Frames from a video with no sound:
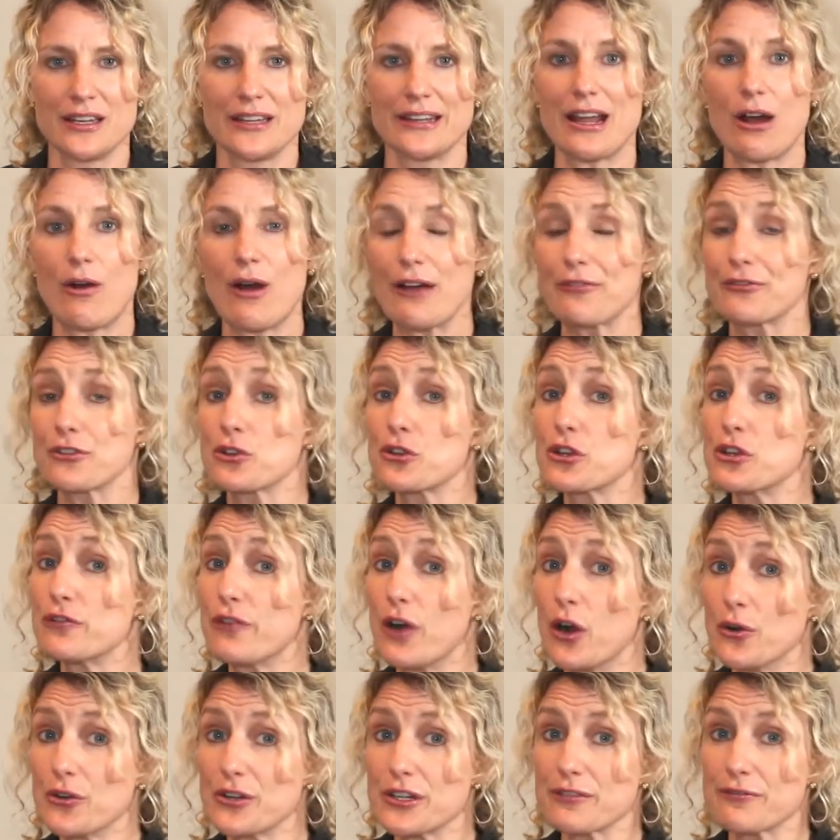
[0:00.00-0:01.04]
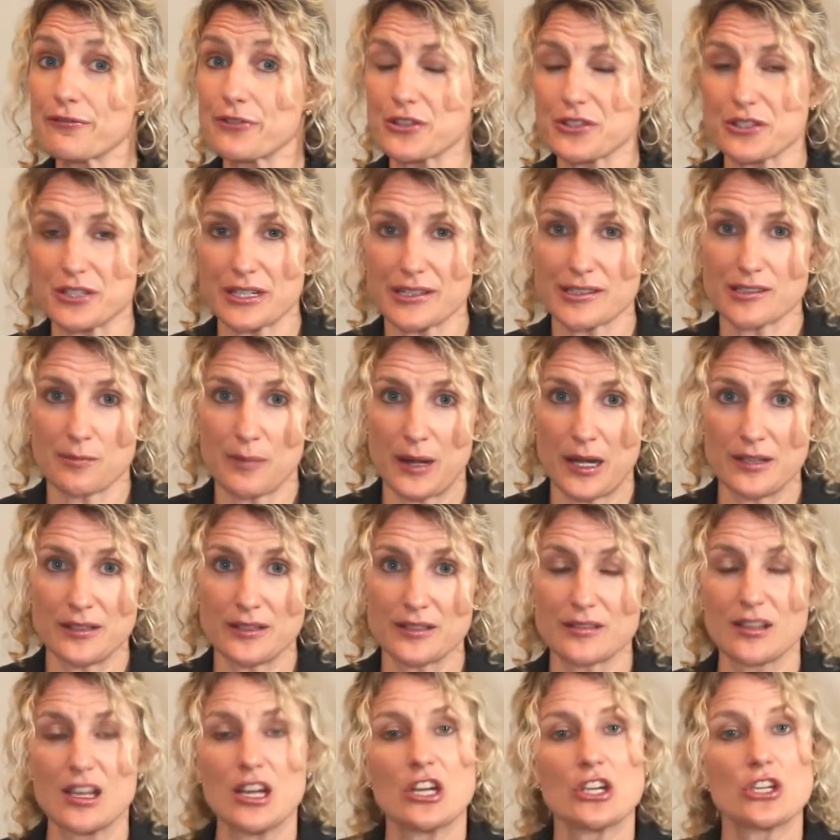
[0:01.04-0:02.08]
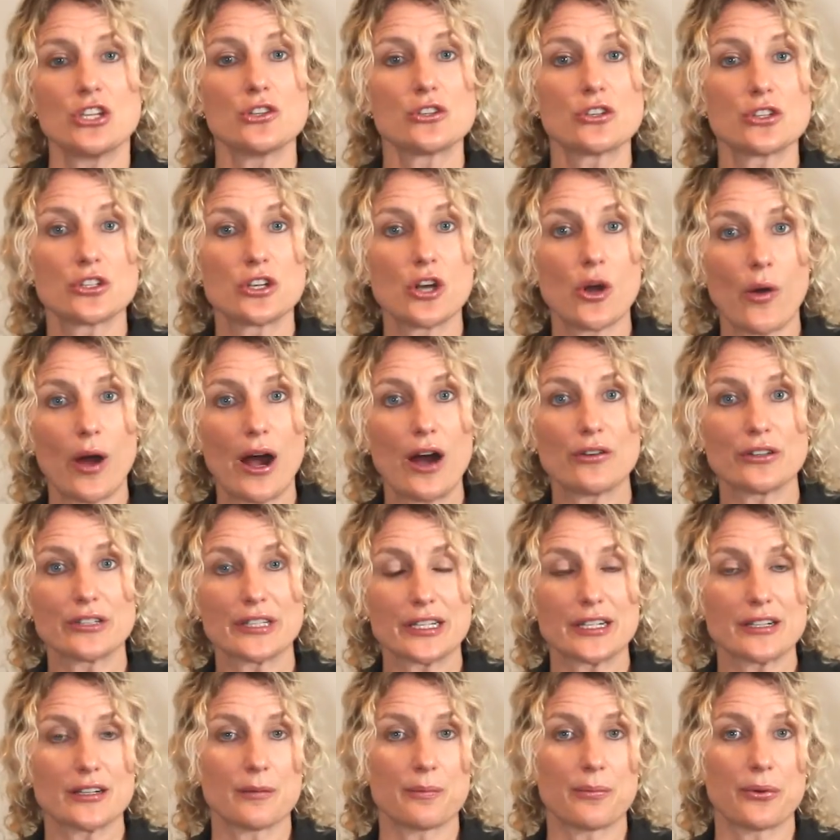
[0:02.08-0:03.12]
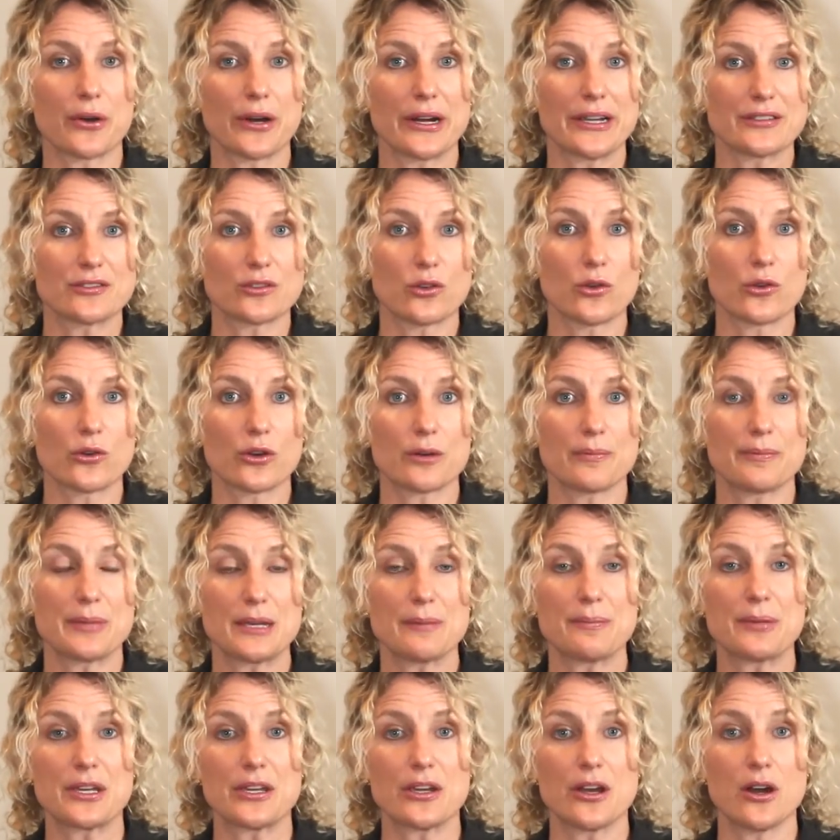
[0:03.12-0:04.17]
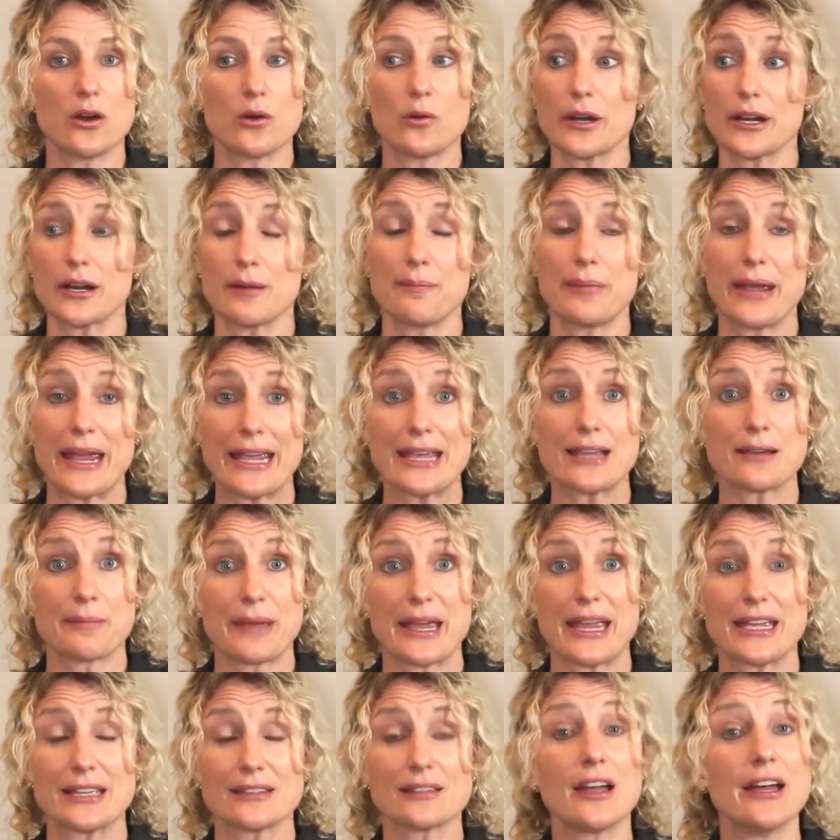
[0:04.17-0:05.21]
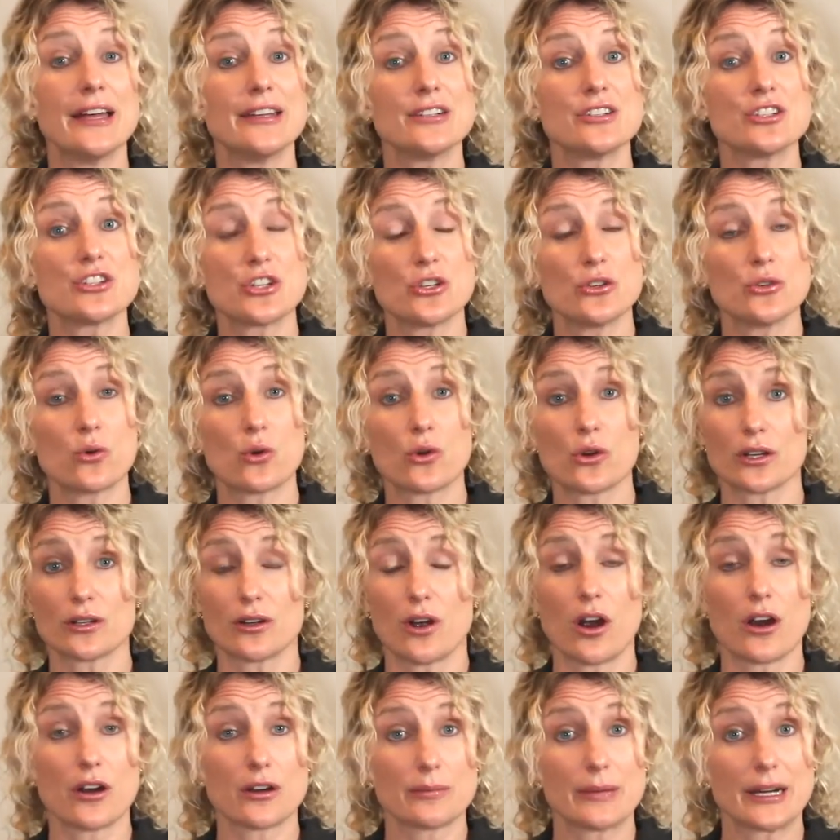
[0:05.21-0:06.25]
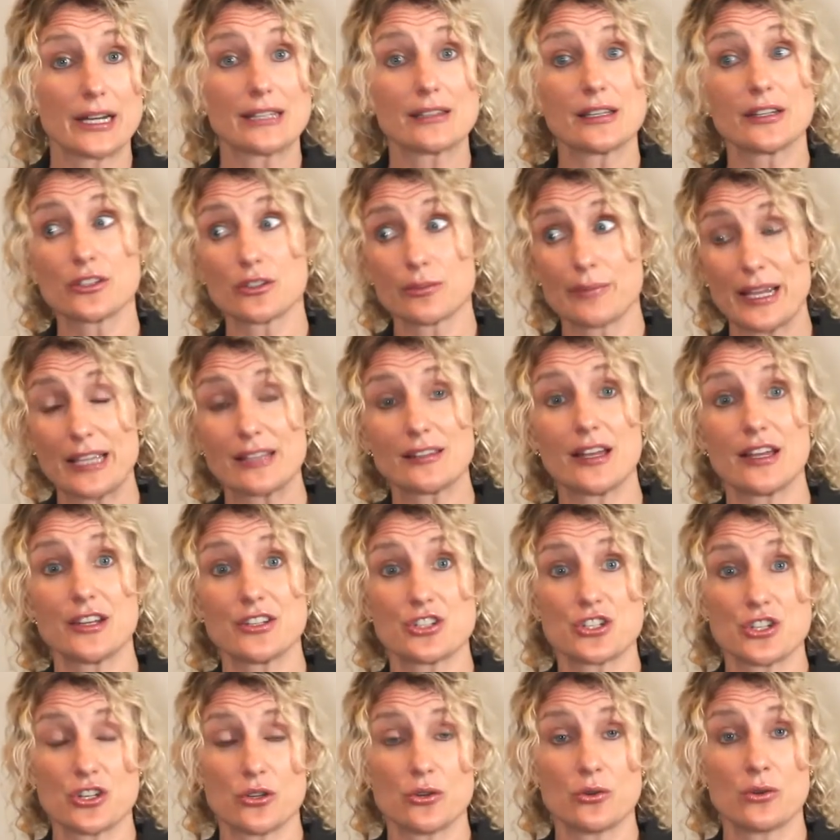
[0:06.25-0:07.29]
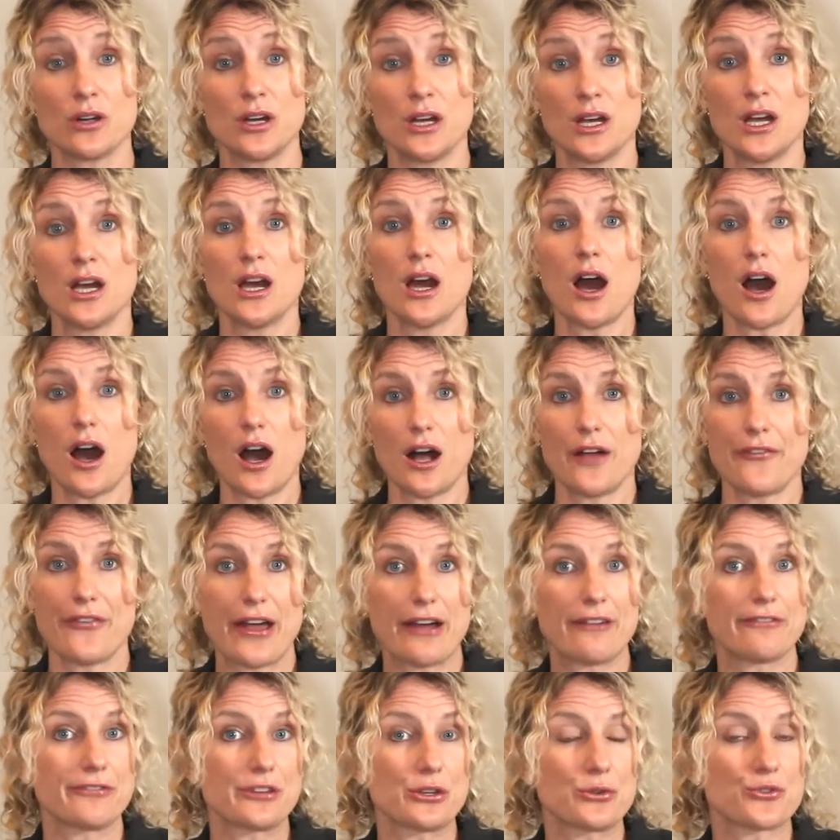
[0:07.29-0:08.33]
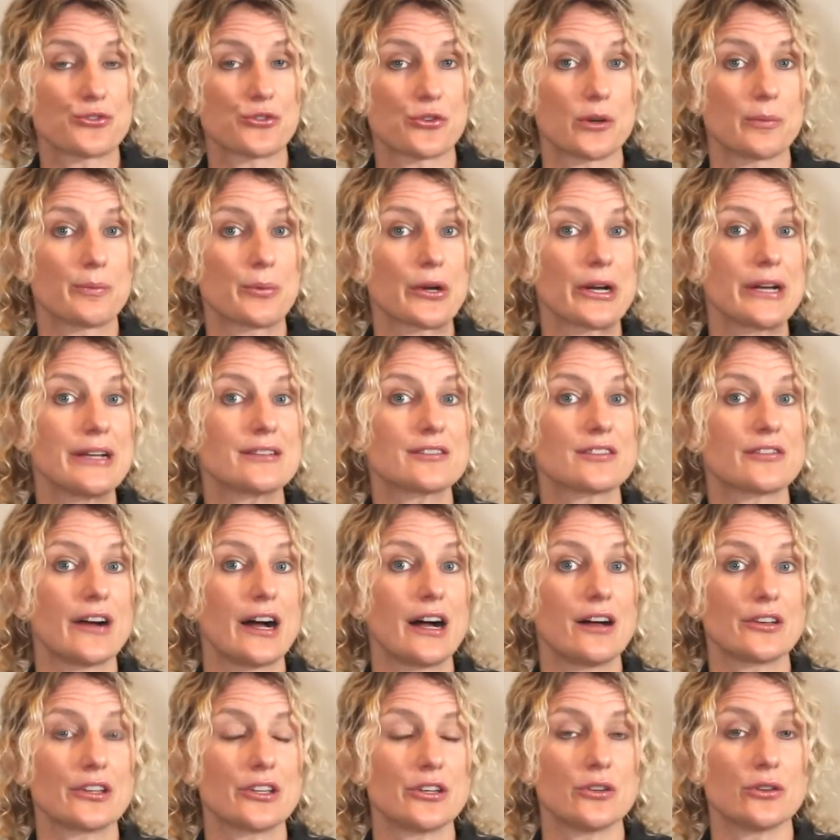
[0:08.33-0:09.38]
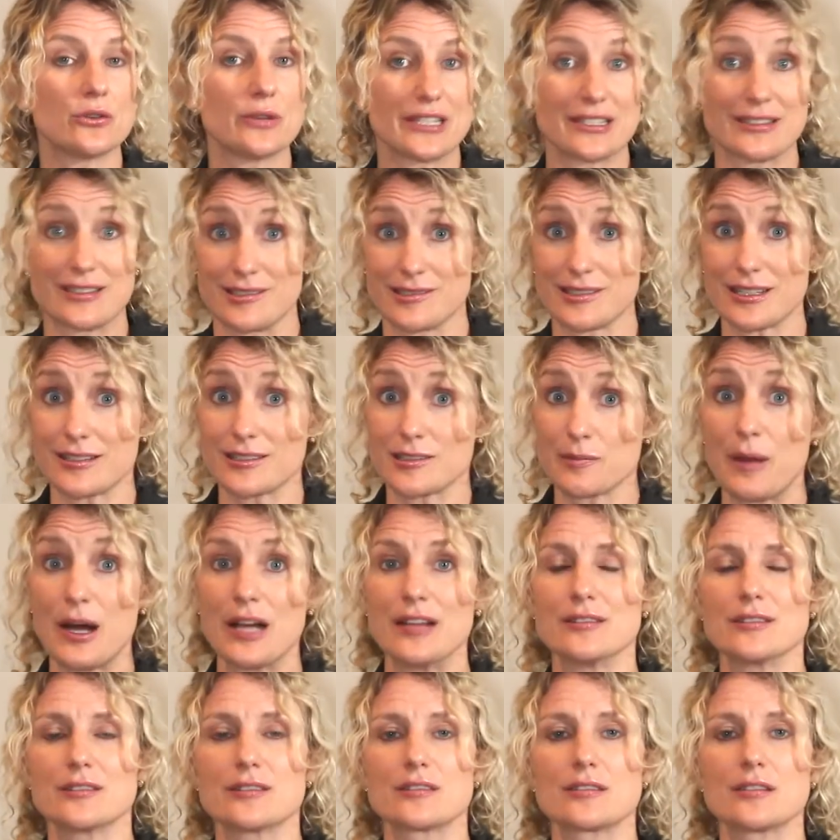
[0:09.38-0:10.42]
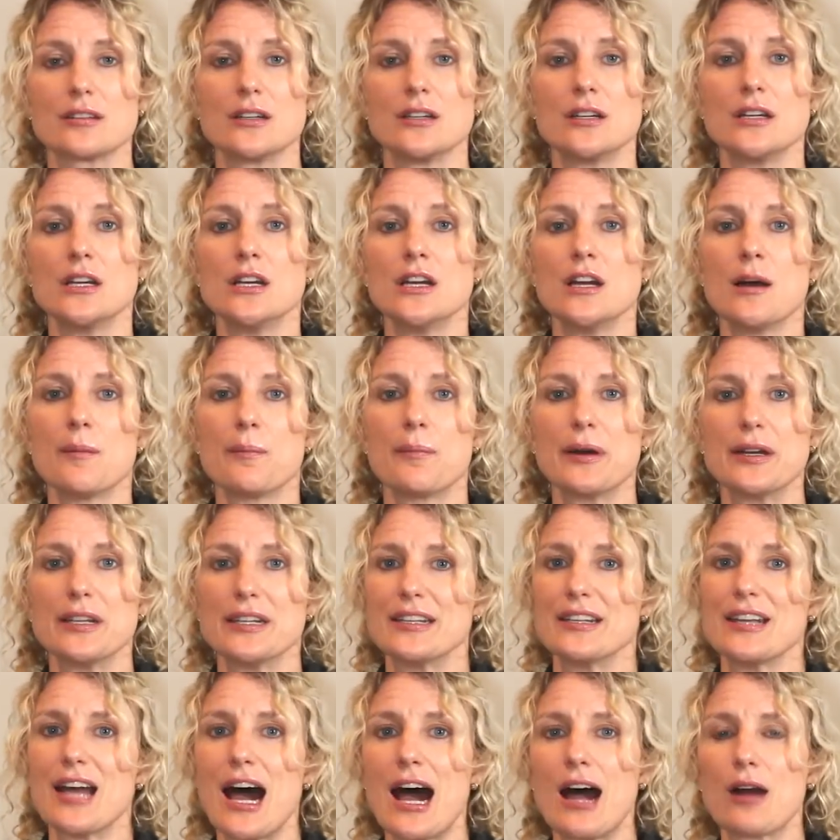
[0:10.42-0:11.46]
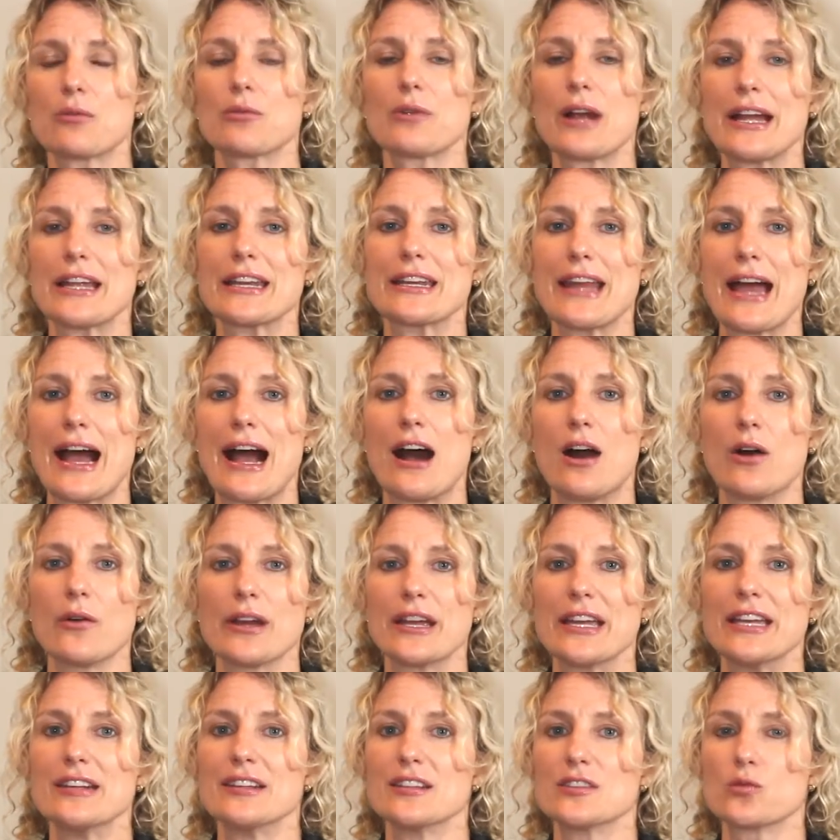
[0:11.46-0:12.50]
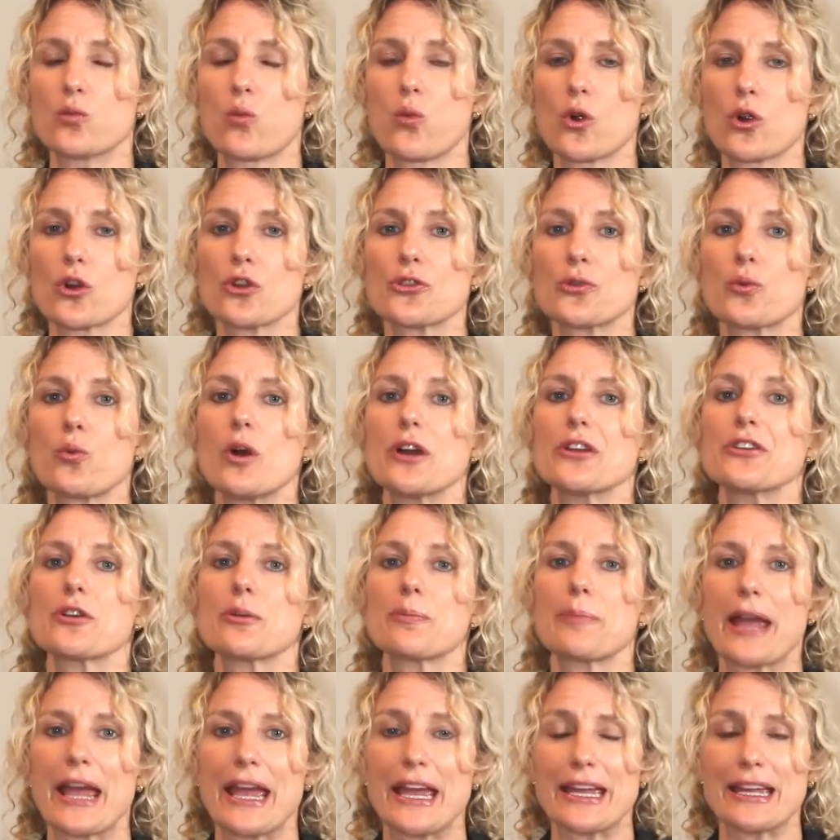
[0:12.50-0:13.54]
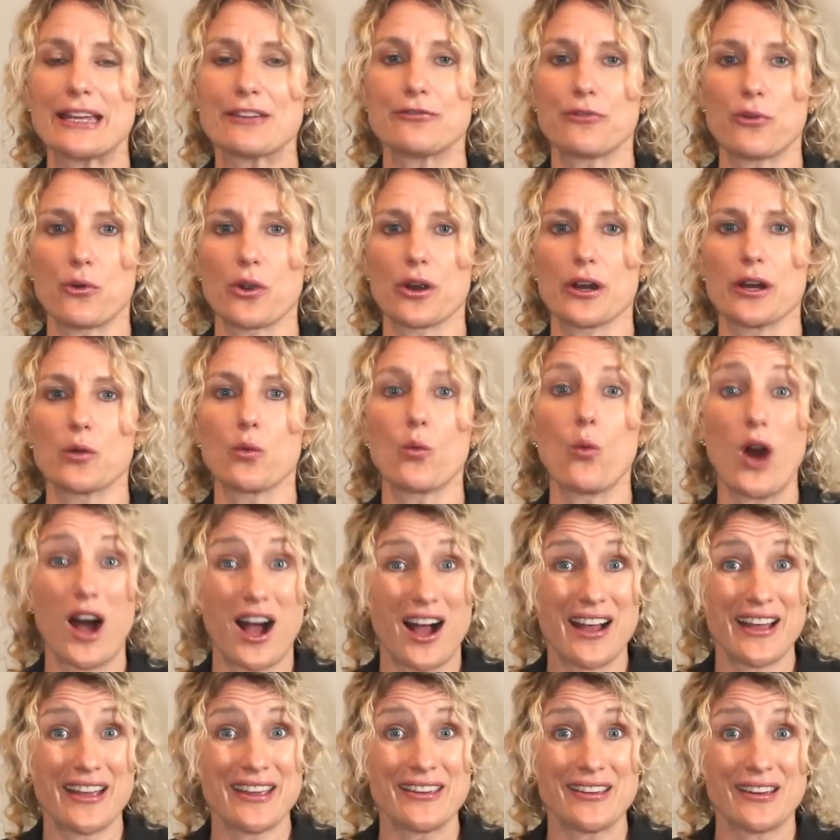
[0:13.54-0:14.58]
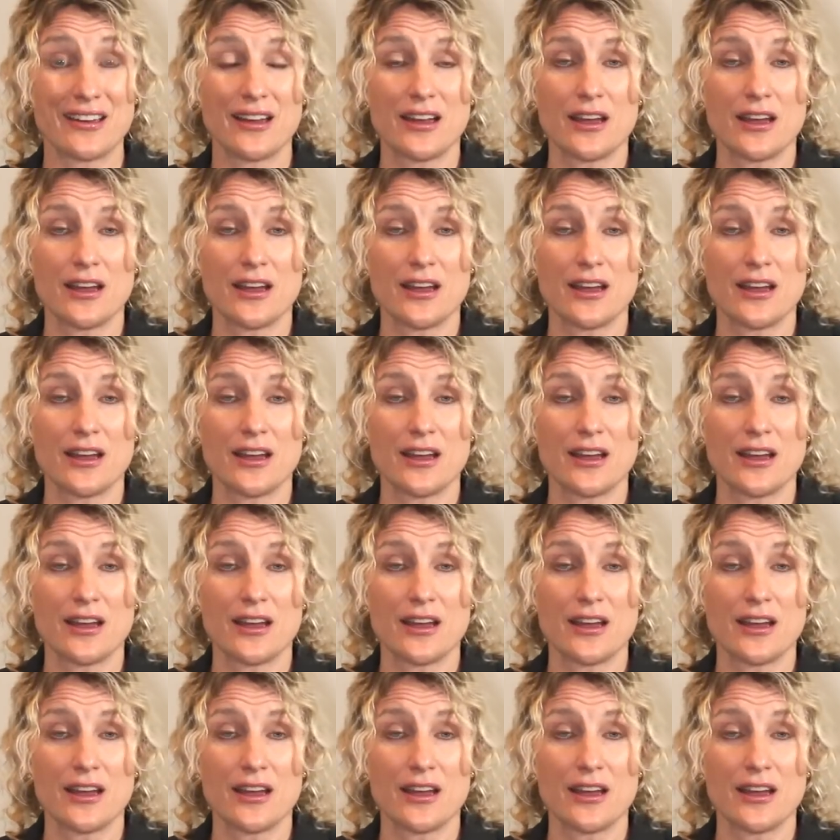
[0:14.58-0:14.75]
Now, after you've owned it for 6 months, you could go out and get an appraisal or a BPO, and a bank may lend you, or a hard money lender may lend you on that future appraised value in 6 months, but not right now. It is worth what you're paying for it. Why?